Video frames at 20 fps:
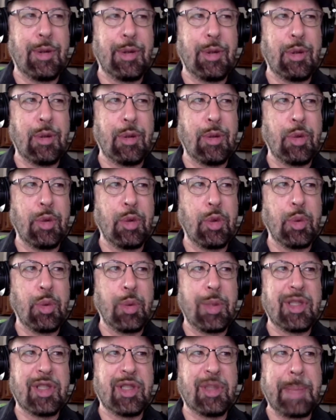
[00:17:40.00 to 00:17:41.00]
the
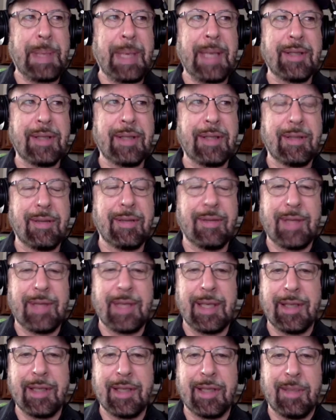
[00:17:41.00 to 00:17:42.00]
responses of
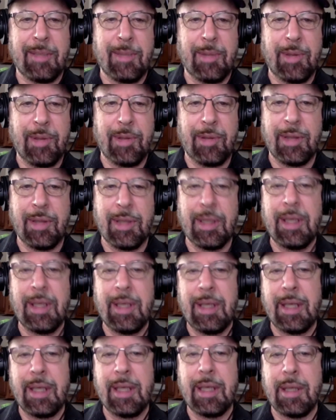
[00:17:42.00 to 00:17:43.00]
customers,
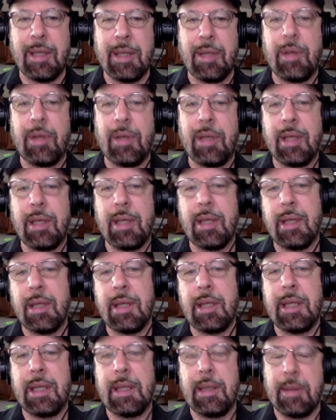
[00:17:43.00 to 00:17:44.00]
including,
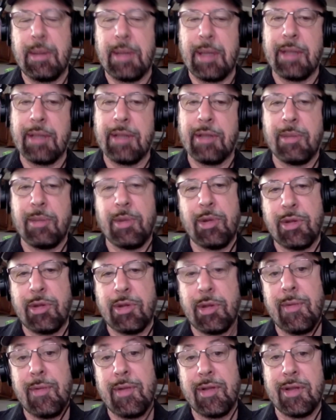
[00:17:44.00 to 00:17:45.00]
you know, customer
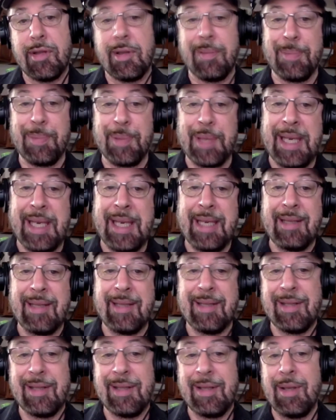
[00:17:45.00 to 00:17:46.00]
service
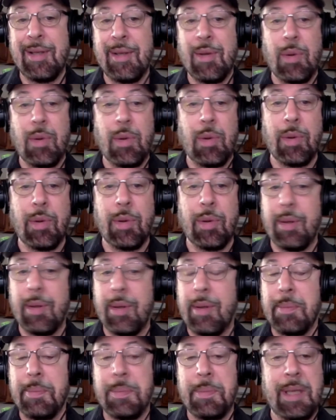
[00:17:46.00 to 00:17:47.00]
complaints
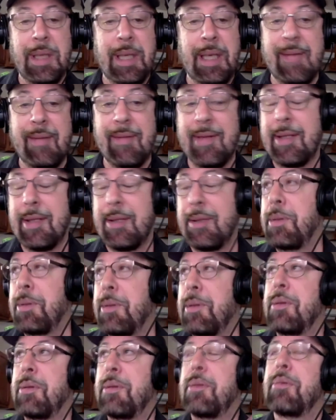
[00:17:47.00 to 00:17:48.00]
or even
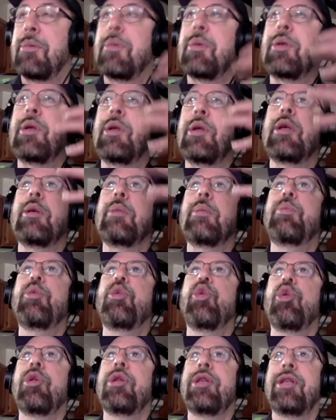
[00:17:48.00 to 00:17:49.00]

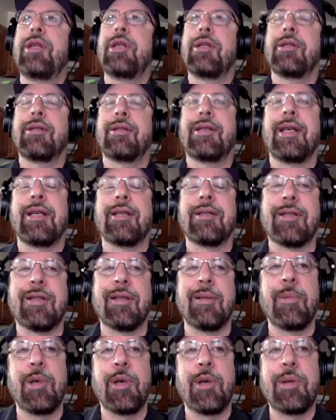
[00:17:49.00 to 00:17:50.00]
ebullient
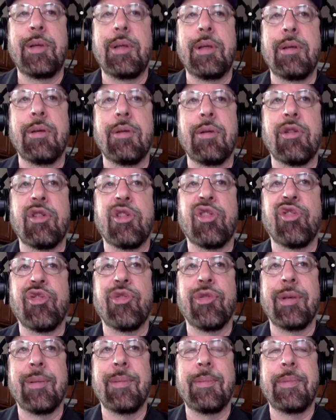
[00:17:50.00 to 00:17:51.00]
testimonials
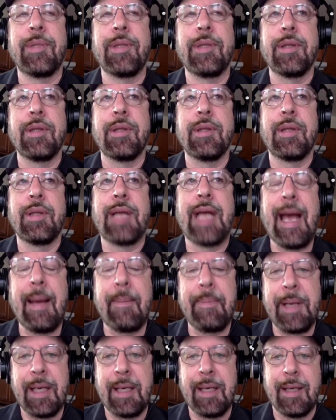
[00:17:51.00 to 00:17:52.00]
from
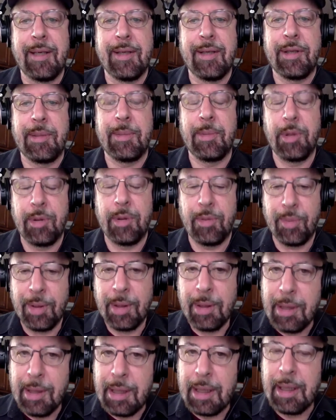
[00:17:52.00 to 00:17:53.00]
happy customers
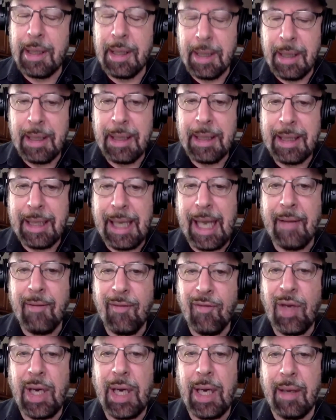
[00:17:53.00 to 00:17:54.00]
really get
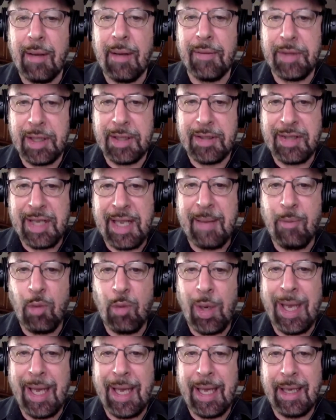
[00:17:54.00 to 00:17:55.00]
involved the
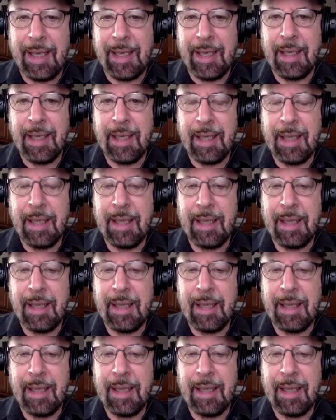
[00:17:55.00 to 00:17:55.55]
same way